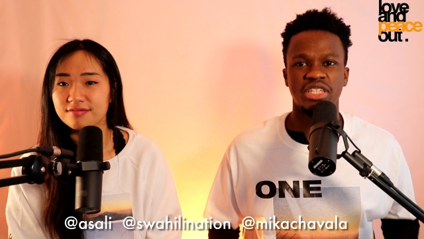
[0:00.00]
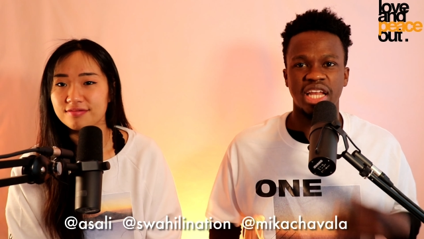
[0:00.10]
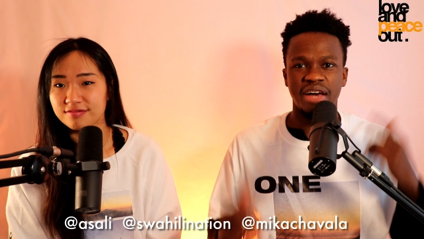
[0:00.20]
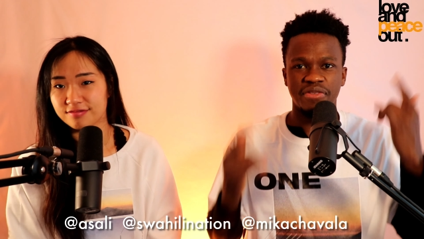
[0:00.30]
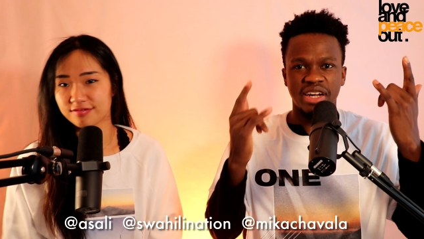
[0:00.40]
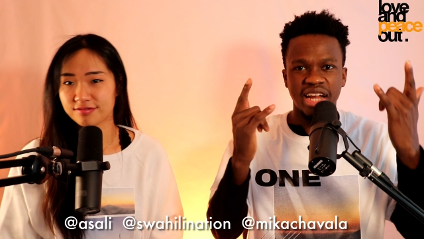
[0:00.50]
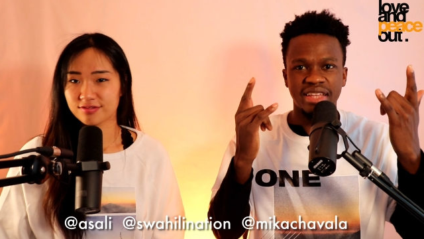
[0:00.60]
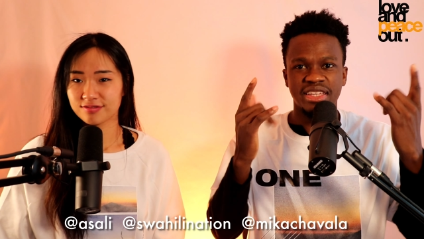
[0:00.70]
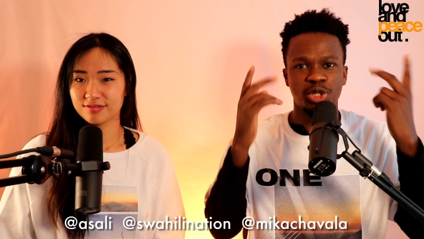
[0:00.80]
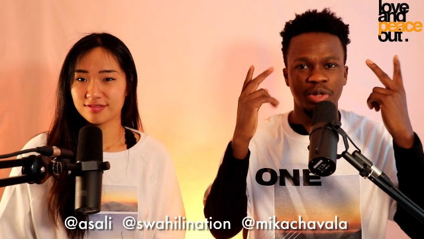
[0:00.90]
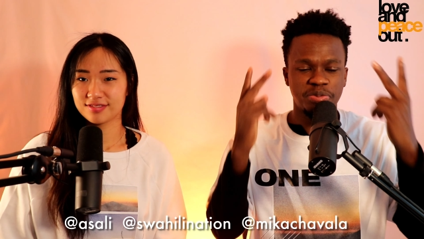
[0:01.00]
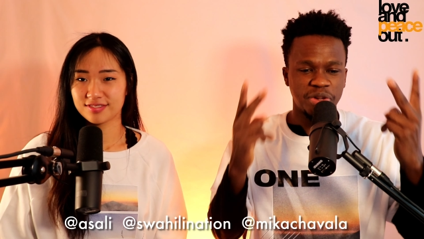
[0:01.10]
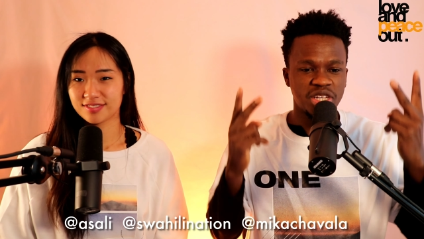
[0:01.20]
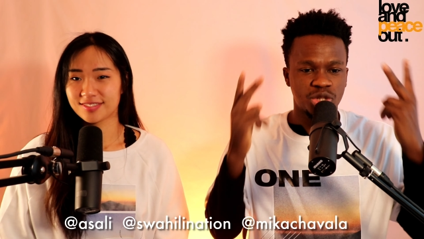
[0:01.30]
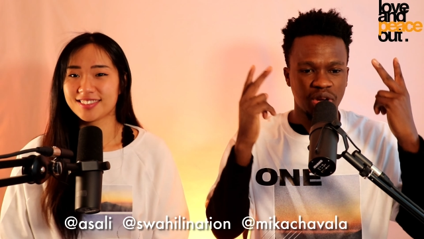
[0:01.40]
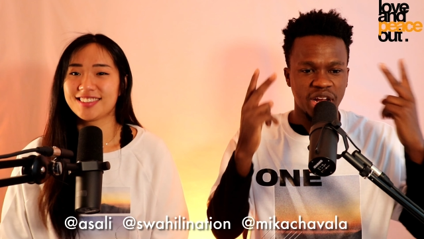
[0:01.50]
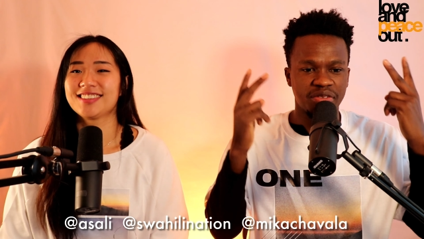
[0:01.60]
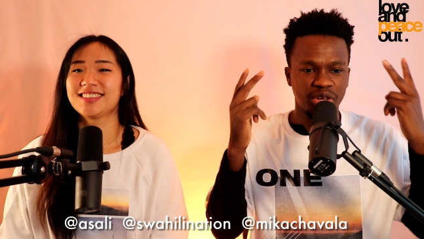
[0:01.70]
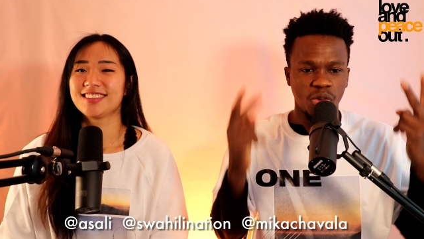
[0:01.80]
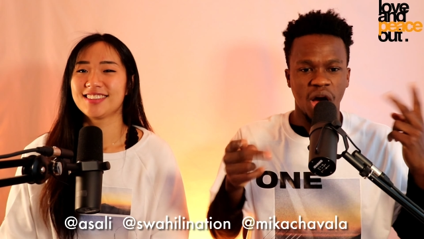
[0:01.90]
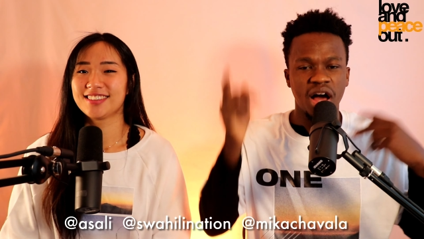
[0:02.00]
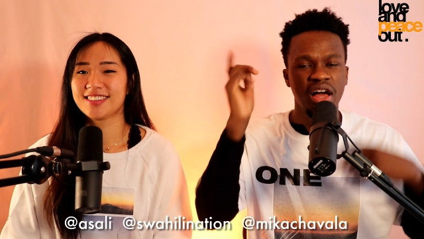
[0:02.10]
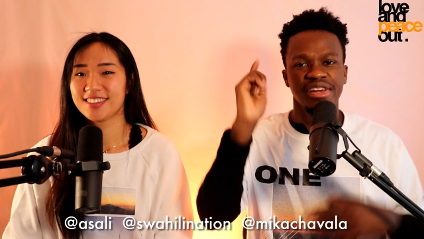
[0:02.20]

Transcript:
Speaker 1: to love one another and spread peace wherever you are.